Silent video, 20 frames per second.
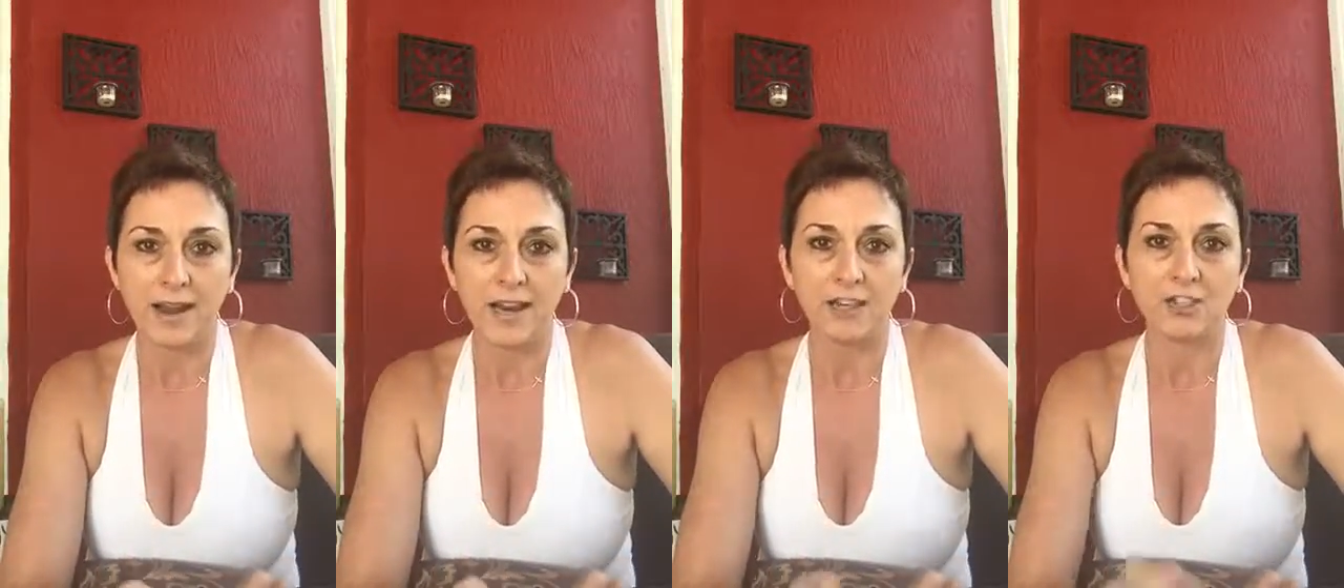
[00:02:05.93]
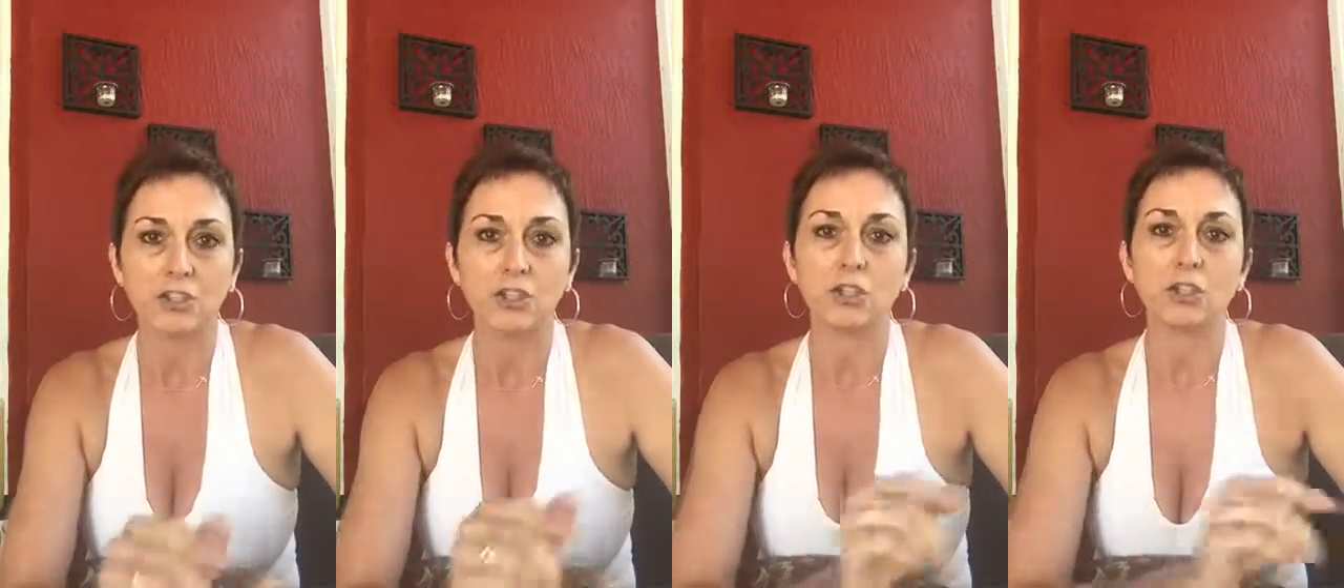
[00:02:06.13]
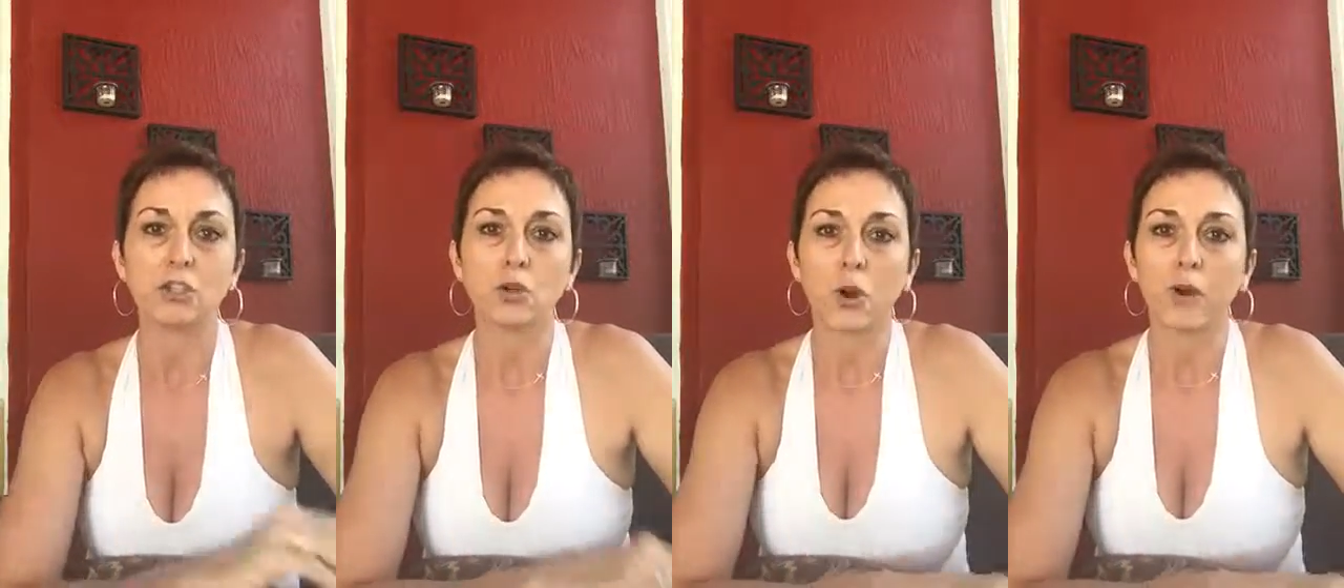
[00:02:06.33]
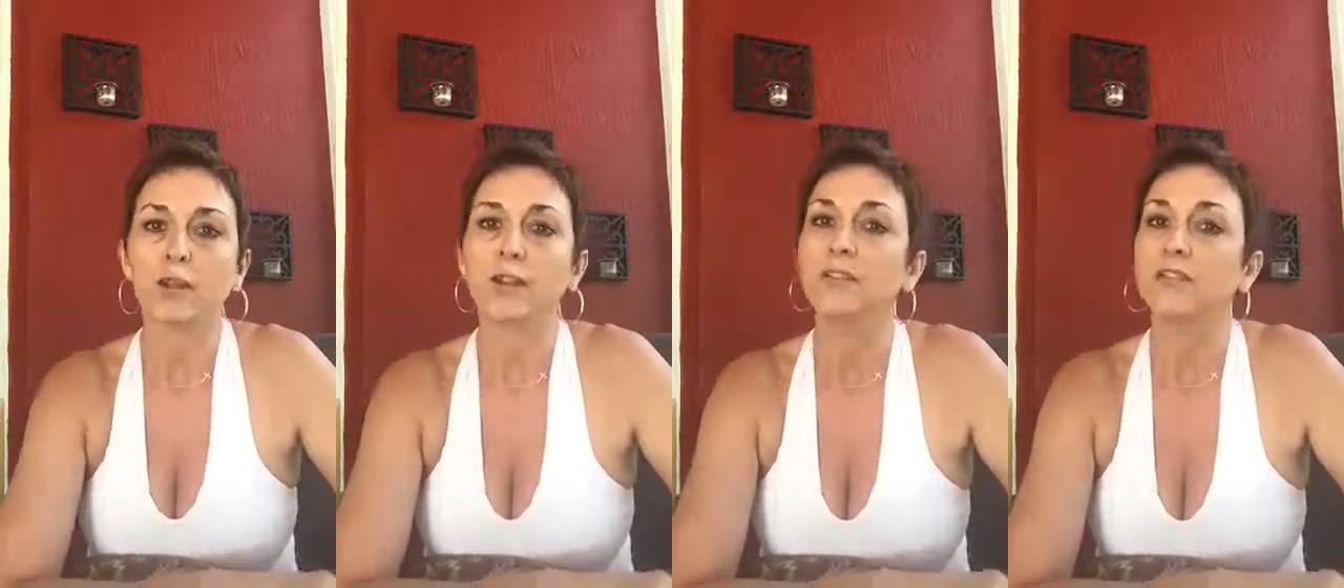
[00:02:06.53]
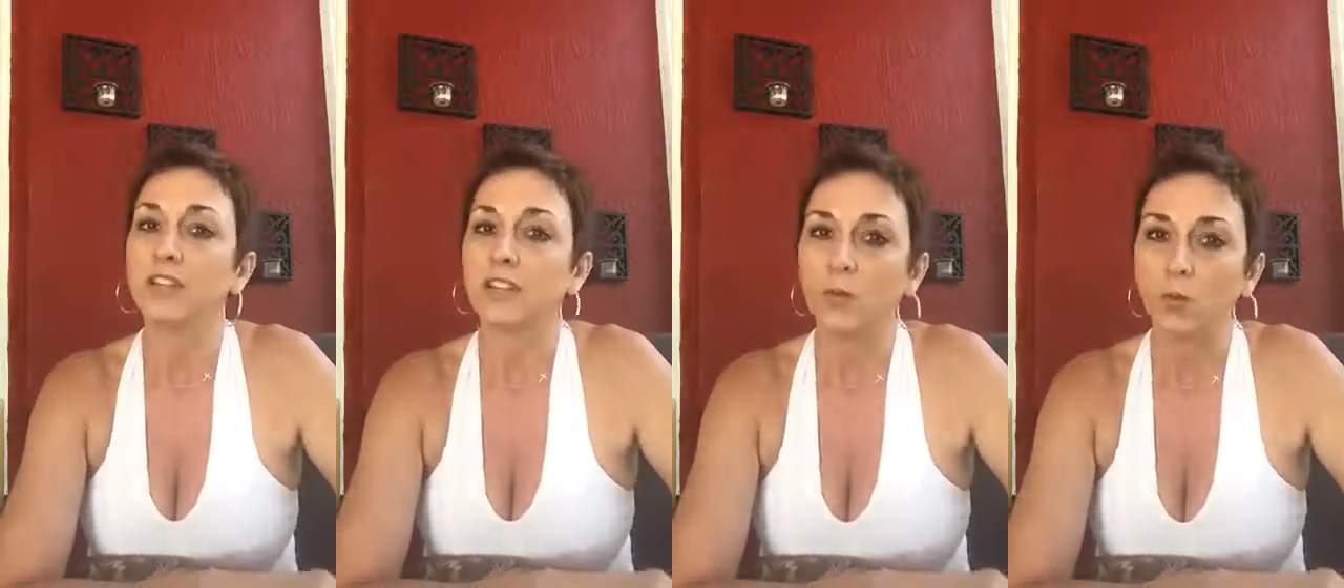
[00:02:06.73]
age to start
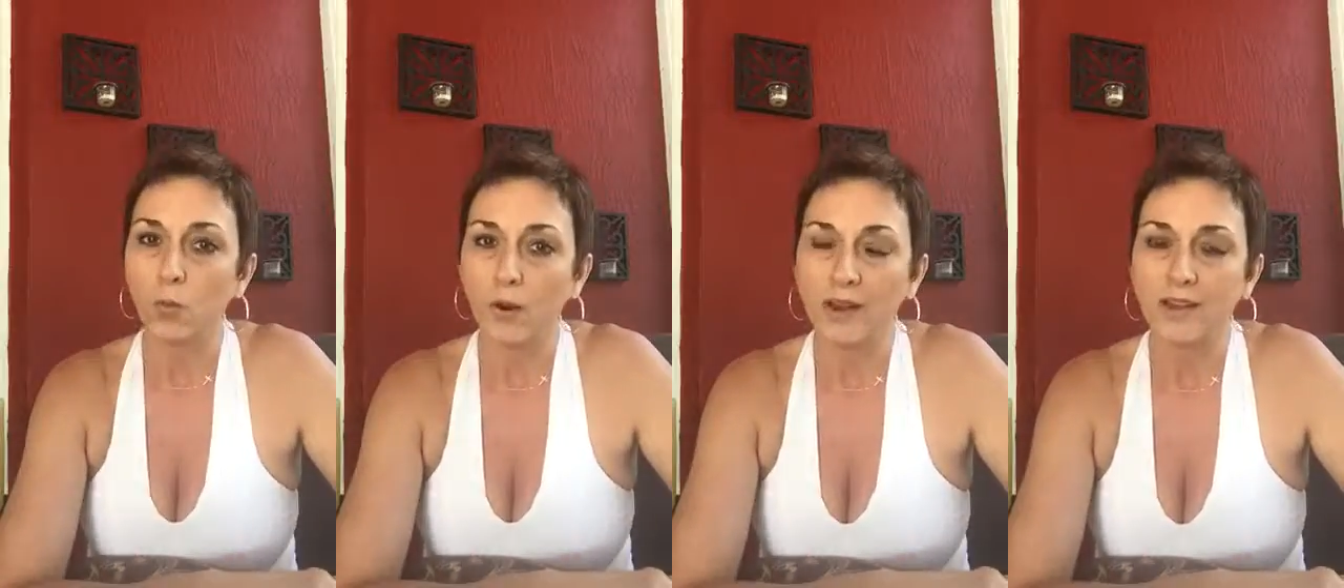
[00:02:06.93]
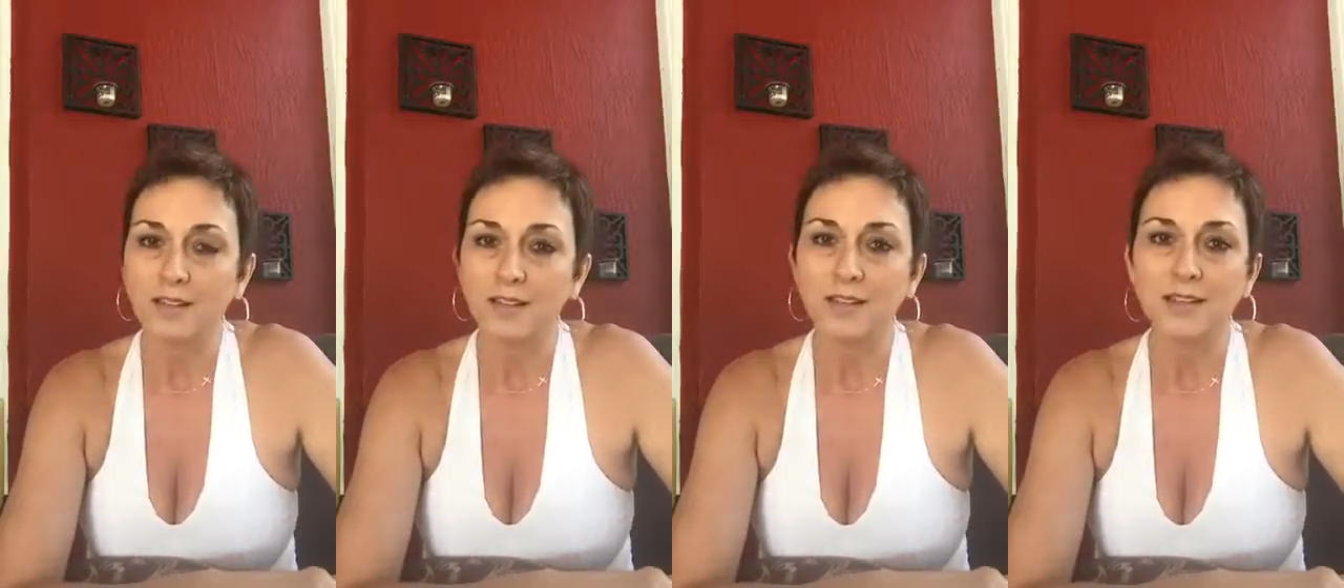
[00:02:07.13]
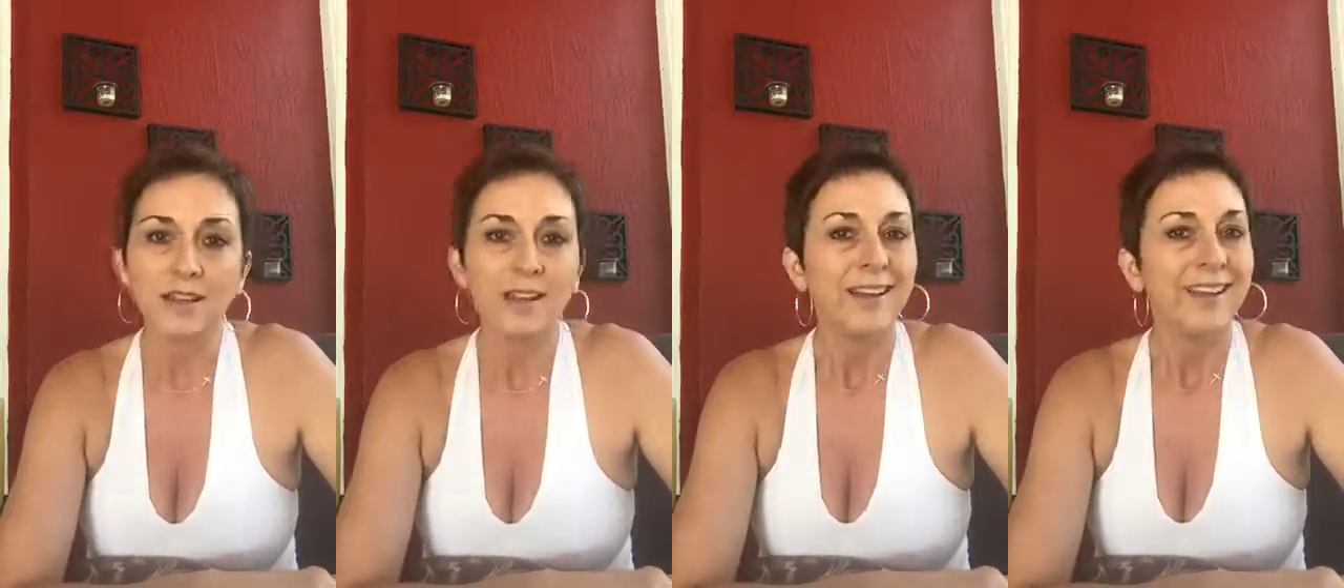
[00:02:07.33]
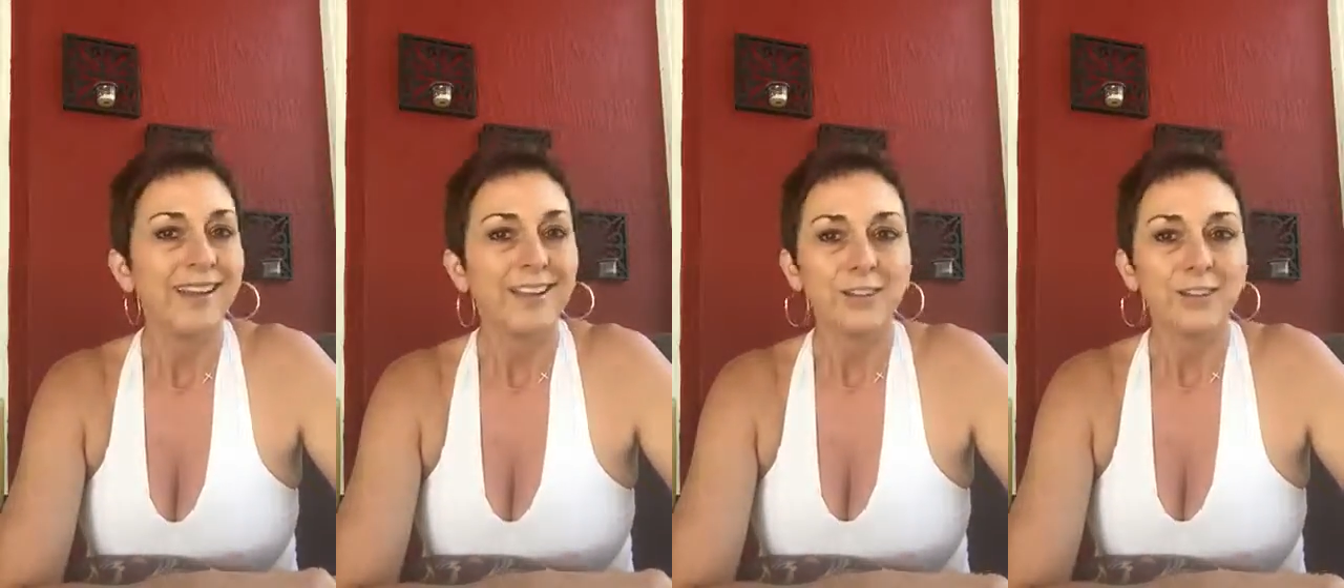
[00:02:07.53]
lifting weights.